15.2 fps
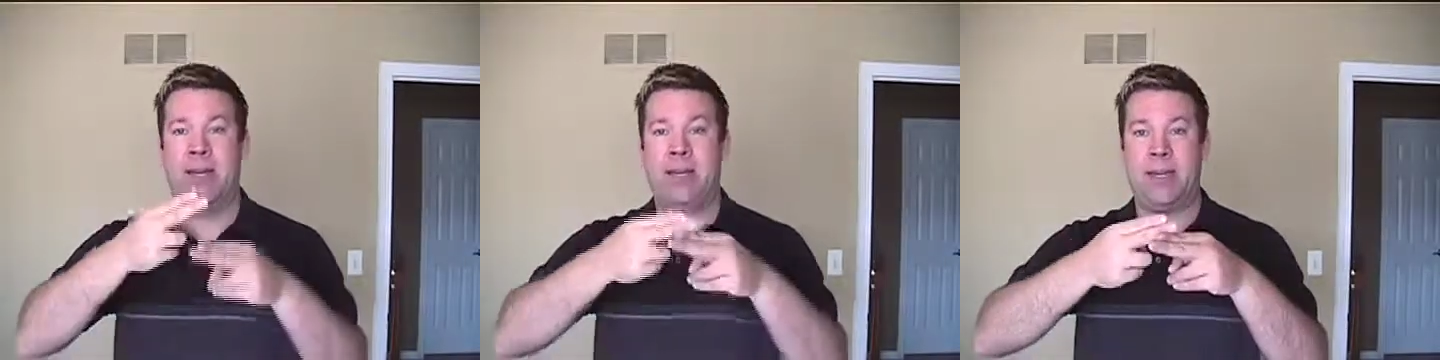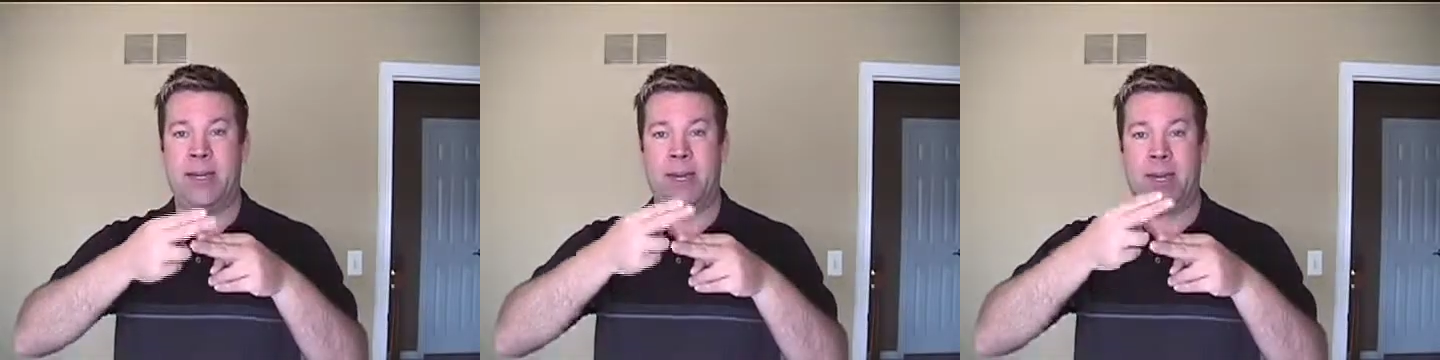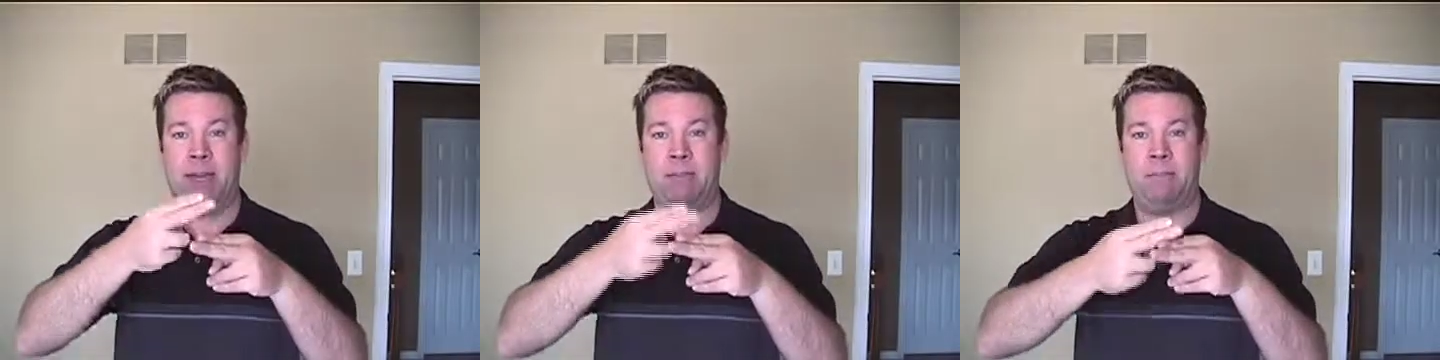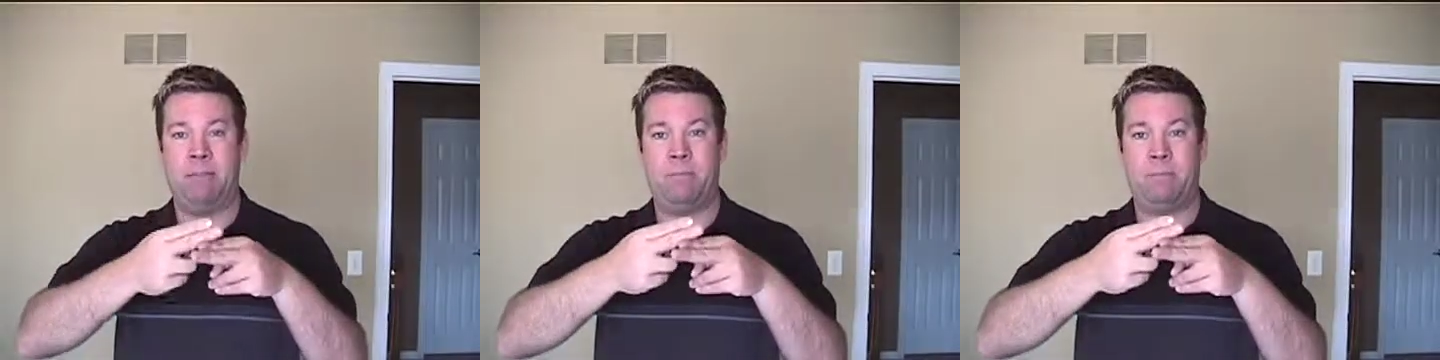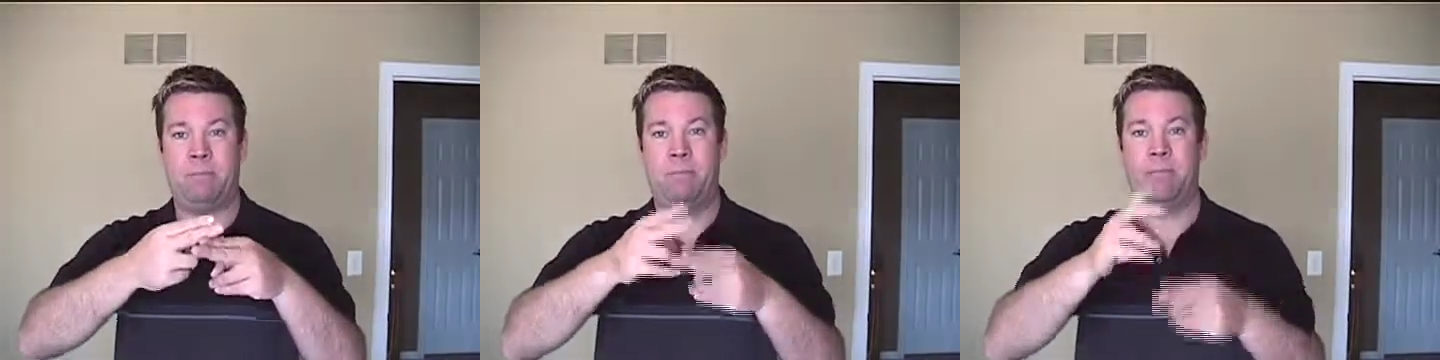
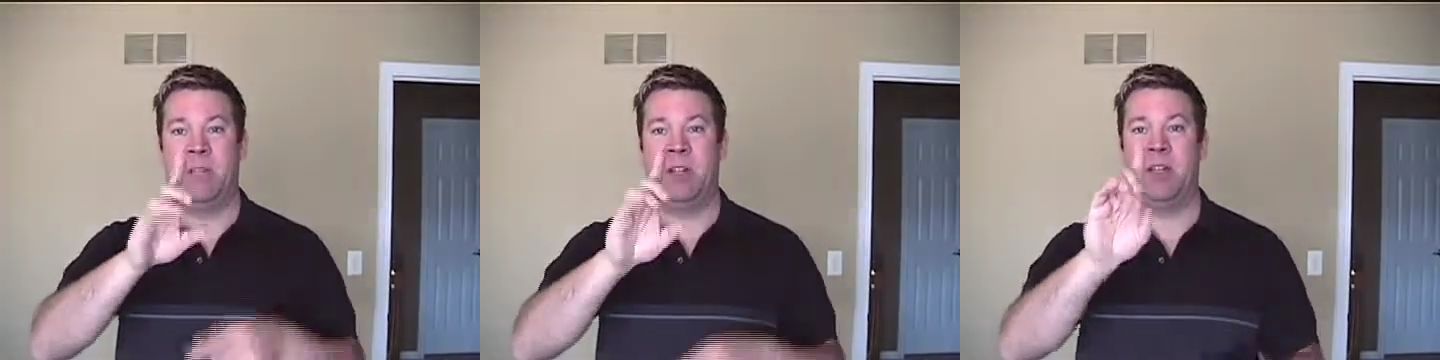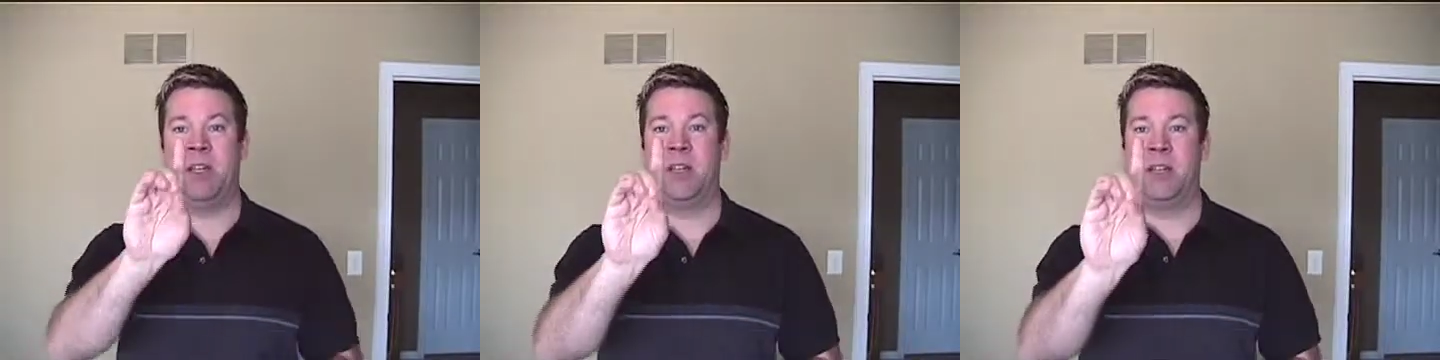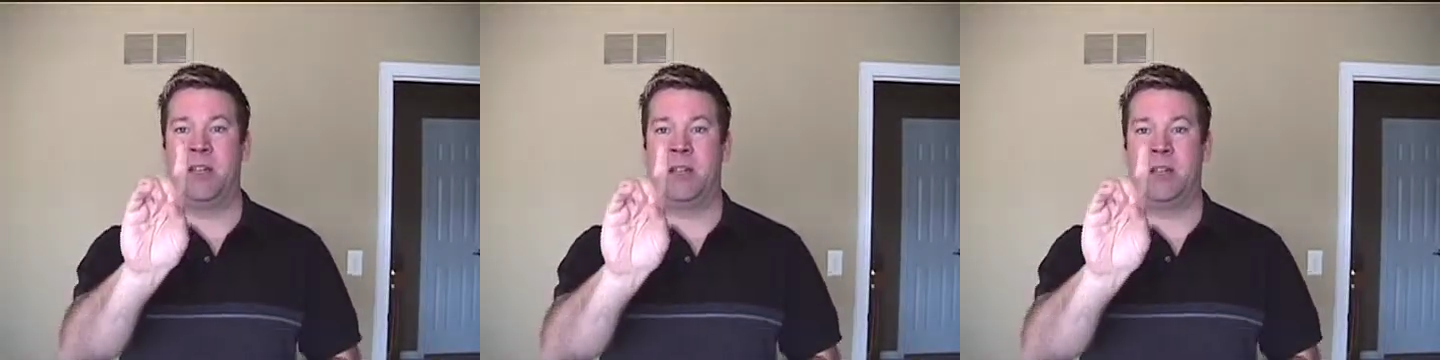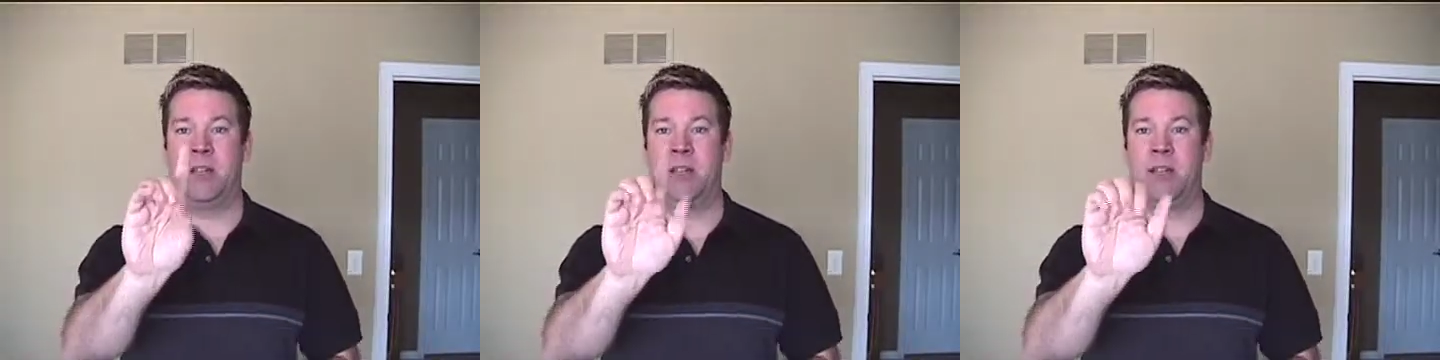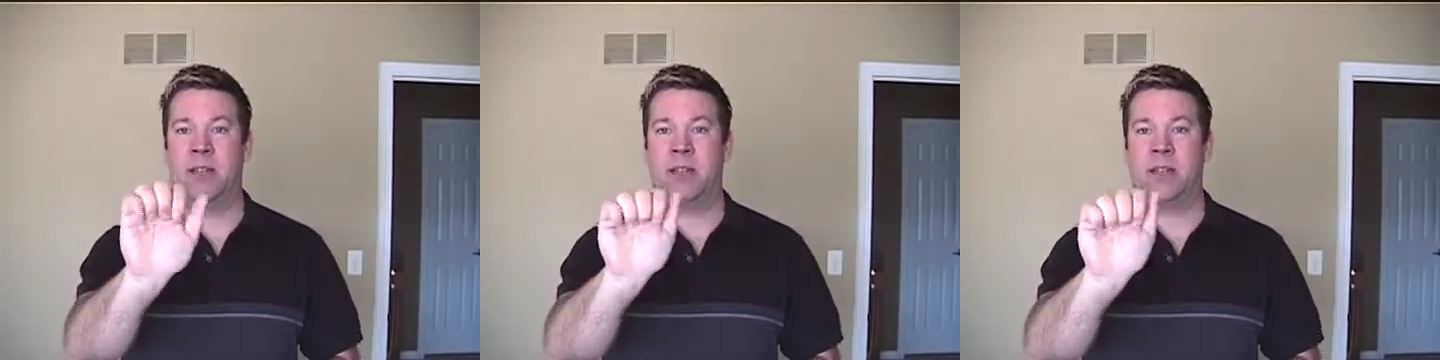name
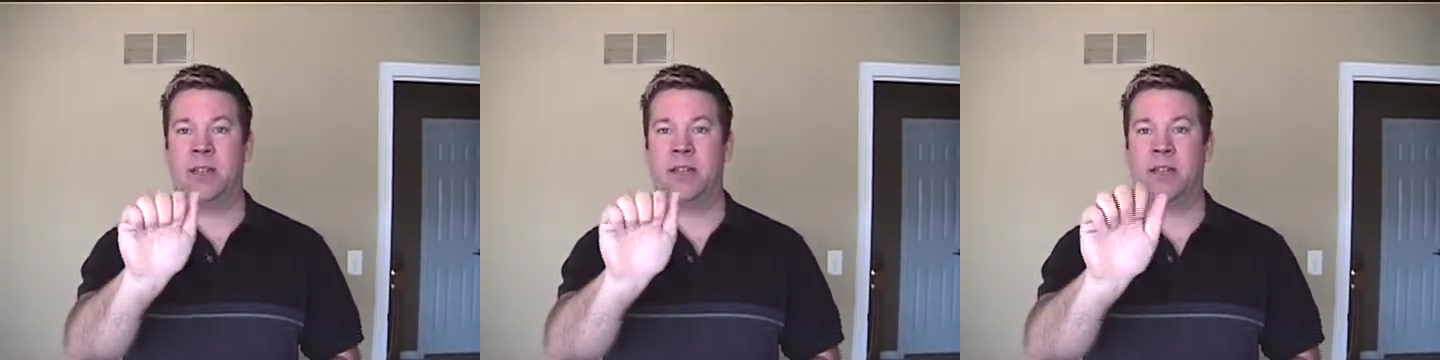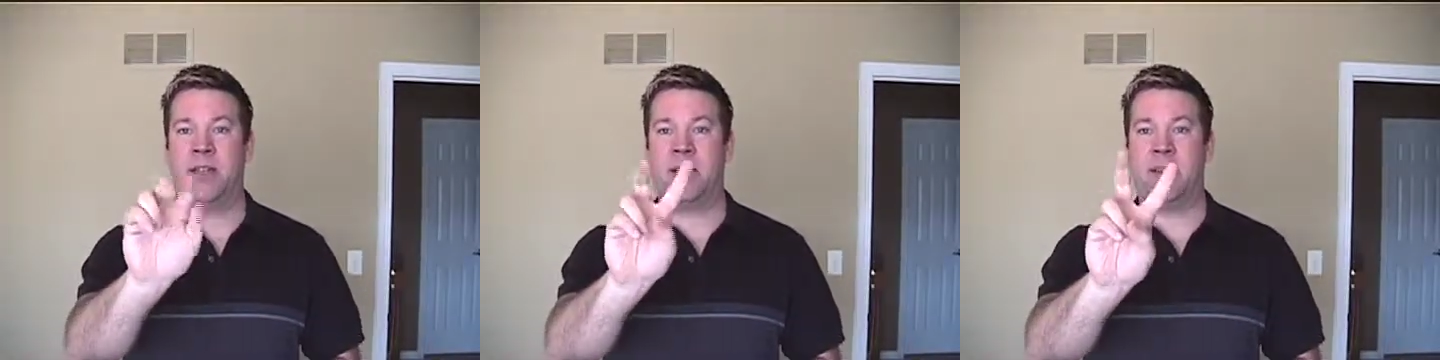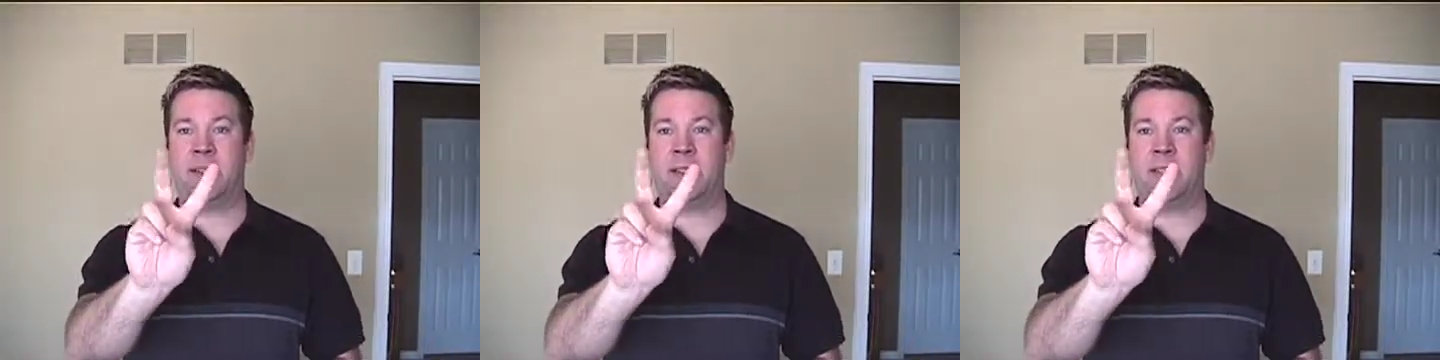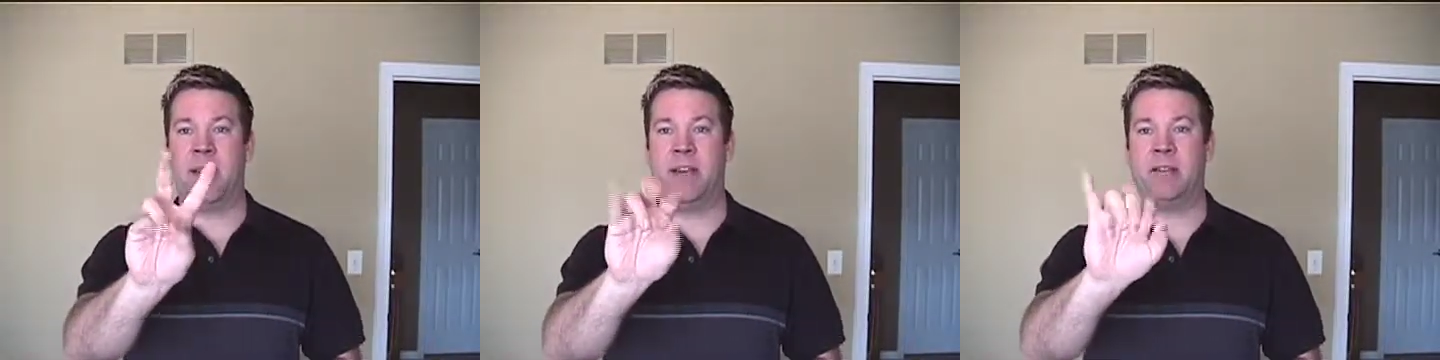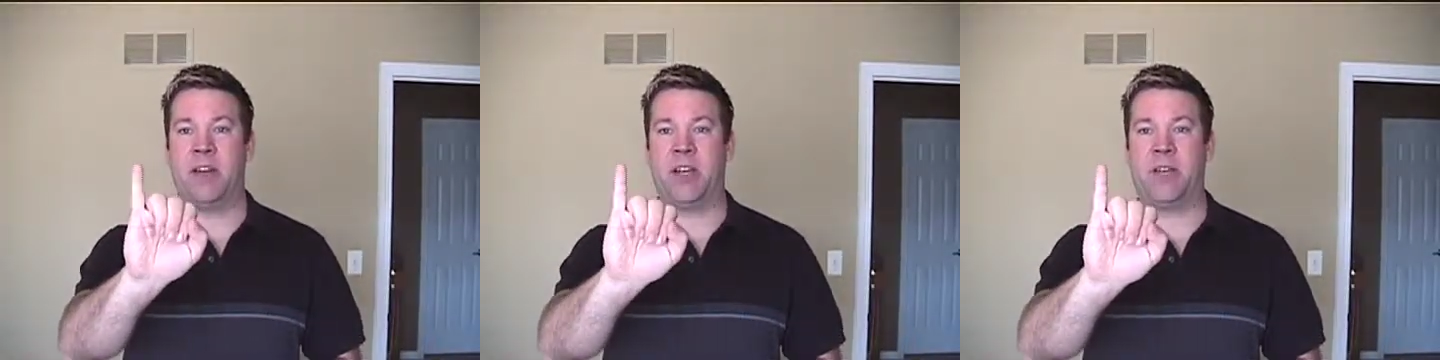is
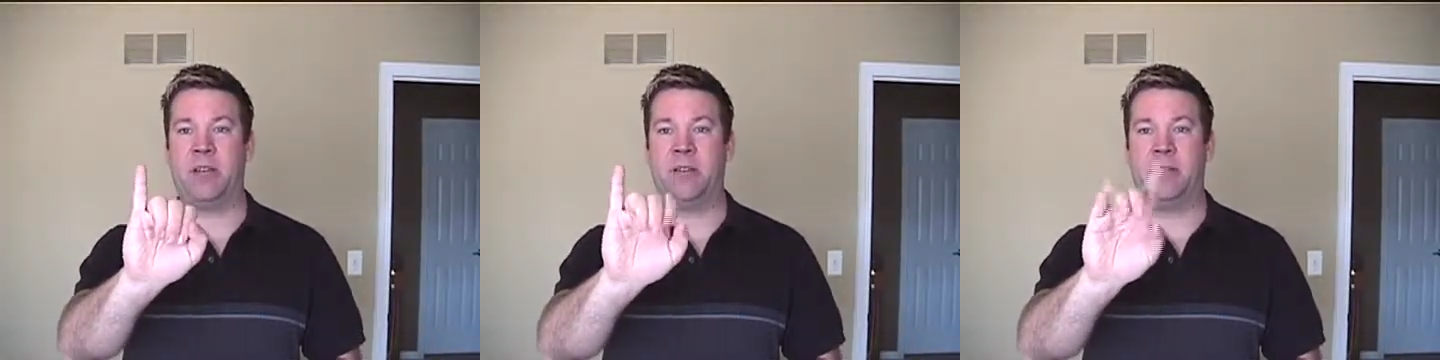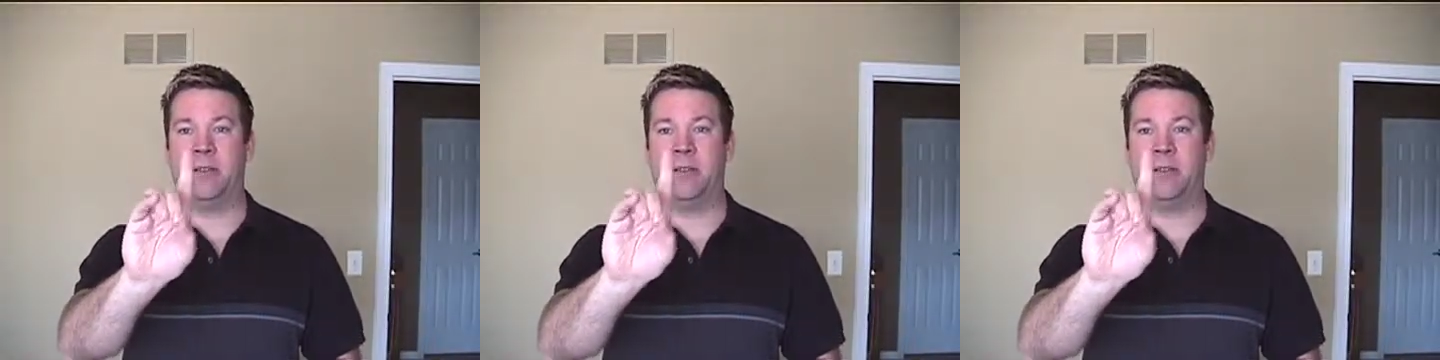David.